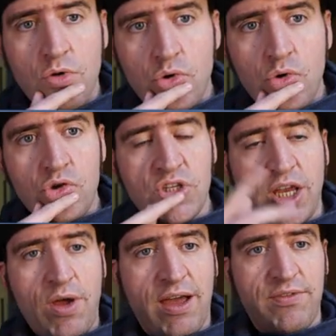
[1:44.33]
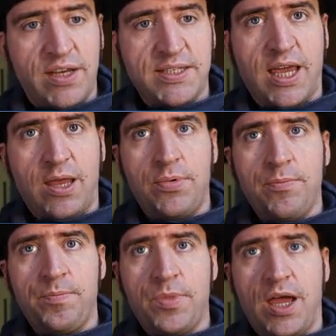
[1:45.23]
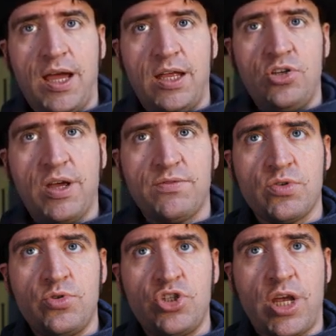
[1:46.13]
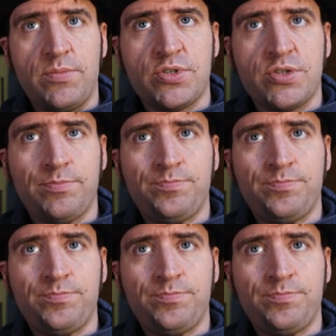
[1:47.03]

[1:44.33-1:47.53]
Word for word: Say you have Inkscape and you have some shapes